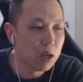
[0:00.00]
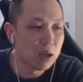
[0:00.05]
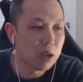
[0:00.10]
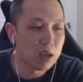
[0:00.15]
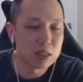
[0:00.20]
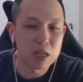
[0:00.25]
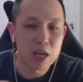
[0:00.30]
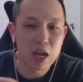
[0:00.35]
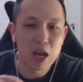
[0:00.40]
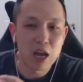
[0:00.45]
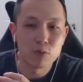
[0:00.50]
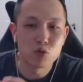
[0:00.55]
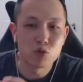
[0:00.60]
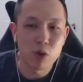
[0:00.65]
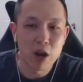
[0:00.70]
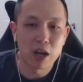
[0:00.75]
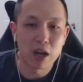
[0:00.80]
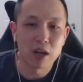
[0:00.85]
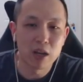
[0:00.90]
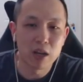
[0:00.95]
is to have
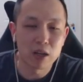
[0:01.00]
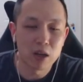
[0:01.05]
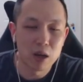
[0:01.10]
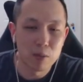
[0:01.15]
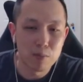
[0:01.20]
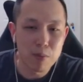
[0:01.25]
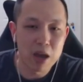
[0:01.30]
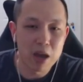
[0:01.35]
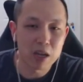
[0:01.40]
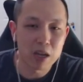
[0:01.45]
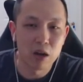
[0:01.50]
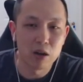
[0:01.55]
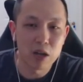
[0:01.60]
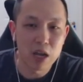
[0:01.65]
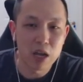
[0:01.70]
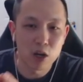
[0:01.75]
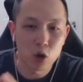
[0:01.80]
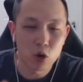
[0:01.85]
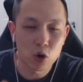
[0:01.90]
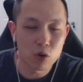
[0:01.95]
Dragonite come back out
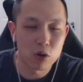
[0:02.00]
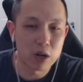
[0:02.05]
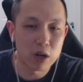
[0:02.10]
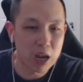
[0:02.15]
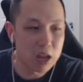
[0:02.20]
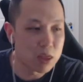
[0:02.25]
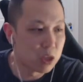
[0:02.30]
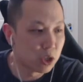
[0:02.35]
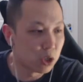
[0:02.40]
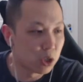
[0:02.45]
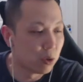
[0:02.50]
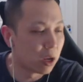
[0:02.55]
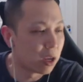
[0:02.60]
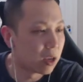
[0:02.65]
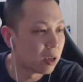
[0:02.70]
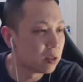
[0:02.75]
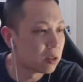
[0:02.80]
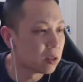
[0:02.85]
and Hurricane the Togekiss.